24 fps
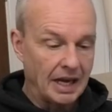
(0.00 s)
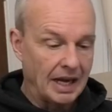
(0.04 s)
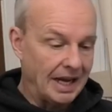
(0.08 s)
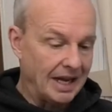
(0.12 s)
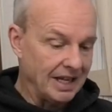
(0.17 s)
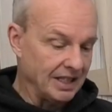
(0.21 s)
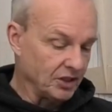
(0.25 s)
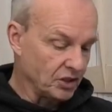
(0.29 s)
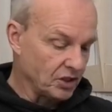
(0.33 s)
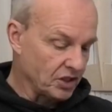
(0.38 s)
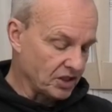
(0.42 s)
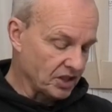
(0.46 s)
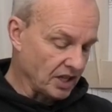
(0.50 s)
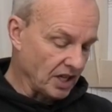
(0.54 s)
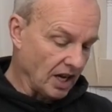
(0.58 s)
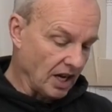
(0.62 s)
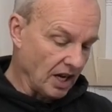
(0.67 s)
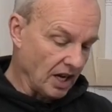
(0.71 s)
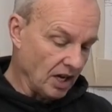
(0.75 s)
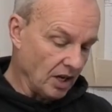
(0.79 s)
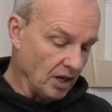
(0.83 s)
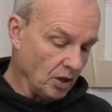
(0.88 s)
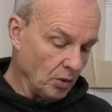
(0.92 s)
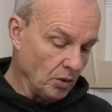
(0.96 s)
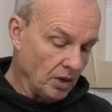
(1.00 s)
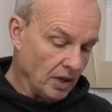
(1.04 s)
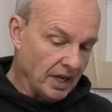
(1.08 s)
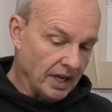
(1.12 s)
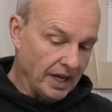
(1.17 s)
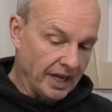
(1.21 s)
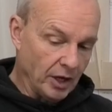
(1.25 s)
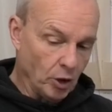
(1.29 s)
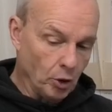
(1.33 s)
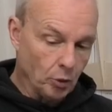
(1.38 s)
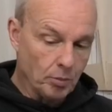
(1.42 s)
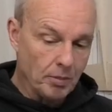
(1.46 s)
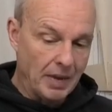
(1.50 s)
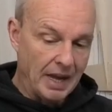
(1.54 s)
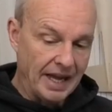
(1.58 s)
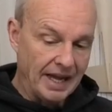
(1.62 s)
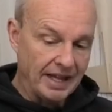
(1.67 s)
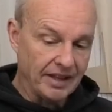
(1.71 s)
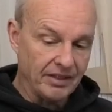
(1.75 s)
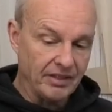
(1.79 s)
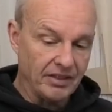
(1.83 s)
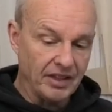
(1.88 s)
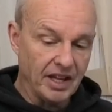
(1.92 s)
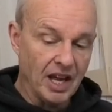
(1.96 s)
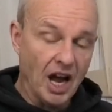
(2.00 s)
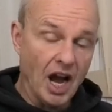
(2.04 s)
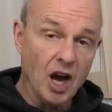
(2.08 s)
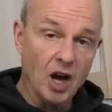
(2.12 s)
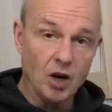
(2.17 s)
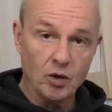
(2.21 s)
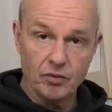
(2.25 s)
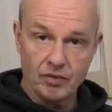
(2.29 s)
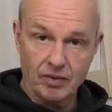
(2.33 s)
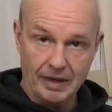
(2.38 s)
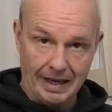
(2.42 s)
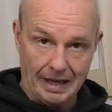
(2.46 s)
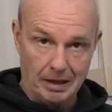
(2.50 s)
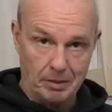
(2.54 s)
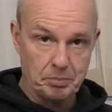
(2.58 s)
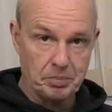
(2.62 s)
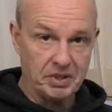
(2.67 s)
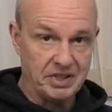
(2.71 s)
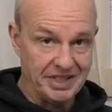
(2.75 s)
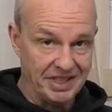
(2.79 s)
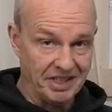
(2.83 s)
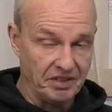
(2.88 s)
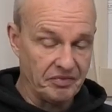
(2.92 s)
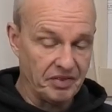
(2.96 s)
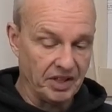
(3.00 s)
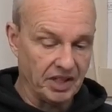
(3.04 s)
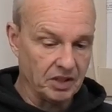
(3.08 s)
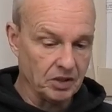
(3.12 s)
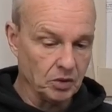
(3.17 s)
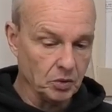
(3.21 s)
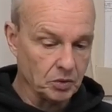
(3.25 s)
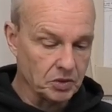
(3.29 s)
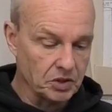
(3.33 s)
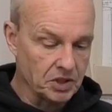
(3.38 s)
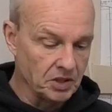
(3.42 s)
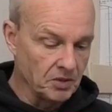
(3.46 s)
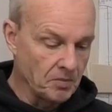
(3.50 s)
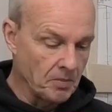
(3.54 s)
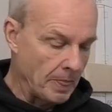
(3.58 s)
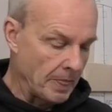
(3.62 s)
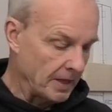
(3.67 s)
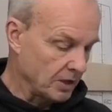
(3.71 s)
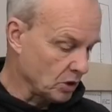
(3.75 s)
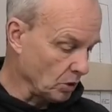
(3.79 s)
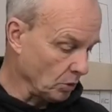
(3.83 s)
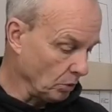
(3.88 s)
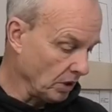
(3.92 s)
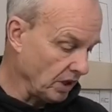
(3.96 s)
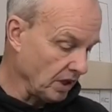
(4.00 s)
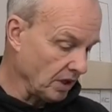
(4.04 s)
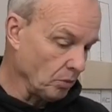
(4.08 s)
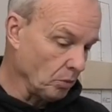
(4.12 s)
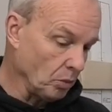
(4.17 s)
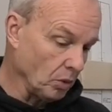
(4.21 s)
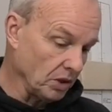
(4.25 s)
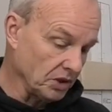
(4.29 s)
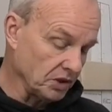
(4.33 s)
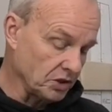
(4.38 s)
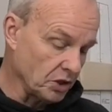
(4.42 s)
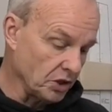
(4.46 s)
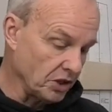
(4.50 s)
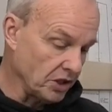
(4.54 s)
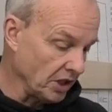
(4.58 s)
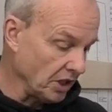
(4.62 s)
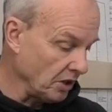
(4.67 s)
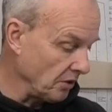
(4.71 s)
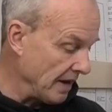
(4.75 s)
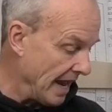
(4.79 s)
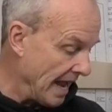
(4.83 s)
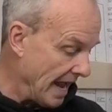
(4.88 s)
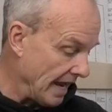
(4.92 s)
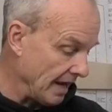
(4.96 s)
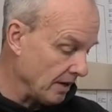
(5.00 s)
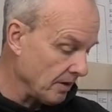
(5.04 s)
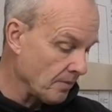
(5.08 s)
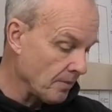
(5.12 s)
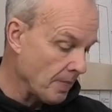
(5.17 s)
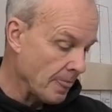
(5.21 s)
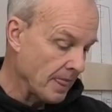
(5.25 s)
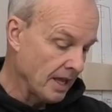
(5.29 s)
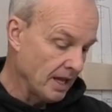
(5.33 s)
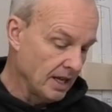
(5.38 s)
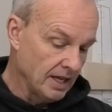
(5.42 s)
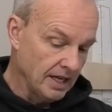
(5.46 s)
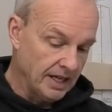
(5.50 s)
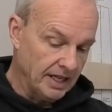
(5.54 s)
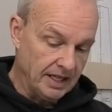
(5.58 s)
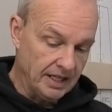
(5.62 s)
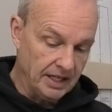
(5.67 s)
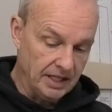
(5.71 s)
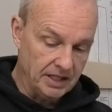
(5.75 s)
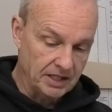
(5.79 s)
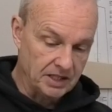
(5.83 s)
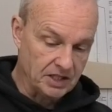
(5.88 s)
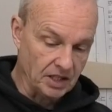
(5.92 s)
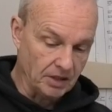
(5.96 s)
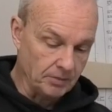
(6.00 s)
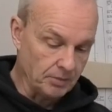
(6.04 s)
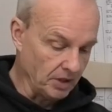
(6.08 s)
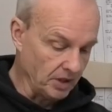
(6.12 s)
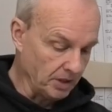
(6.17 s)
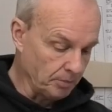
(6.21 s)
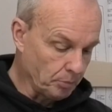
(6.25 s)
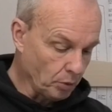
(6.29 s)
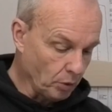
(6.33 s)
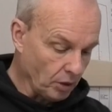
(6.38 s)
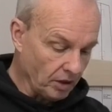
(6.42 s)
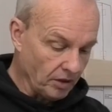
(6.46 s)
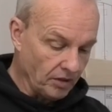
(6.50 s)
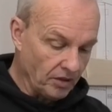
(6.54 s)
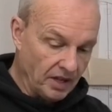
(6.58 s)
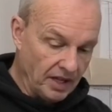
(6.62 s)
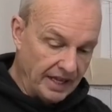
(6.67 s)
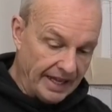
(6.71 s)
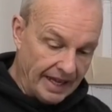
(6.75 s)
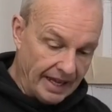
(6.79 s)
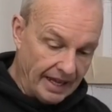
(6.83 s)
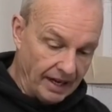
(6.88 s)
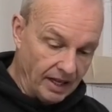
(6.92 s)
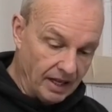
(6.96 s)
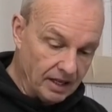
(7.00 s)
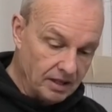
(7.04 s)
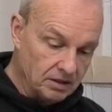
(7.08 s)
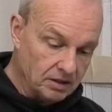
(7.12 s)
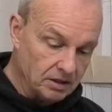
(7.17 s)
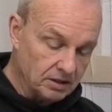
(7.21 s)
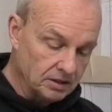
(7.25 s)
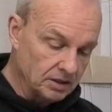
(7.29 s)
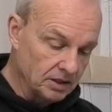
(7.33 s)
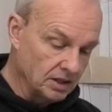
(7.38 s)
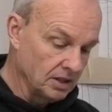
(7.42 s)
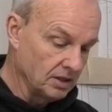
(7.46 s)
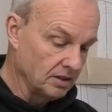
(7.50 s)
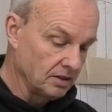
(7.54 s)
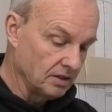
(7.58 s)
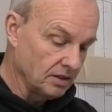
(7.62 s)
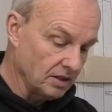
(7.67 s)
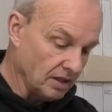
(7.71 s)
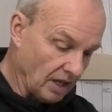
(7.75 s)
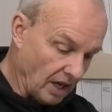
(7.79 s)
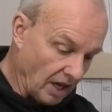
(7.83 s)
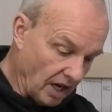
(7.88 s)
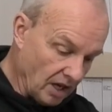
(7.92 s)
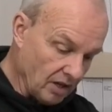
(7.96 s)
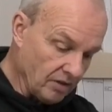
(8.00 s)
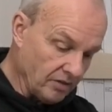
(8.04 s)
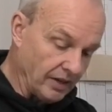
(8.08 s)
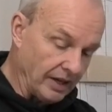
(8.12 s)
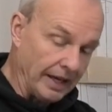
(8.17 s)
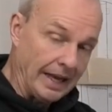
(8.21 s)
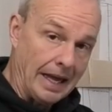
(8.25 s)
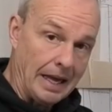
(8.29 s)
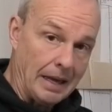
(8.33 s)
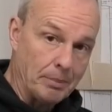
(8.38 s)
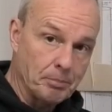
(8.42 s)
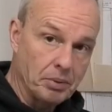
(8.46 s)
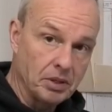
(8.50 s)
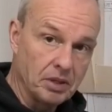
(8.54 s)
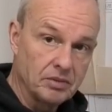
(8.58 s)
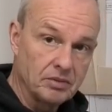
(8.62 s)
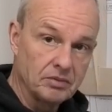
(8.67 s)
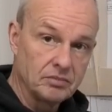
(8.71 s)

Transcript: and so it'll make the overlap difficult. So what I want to do now is I'm going to put on the yellow, overlap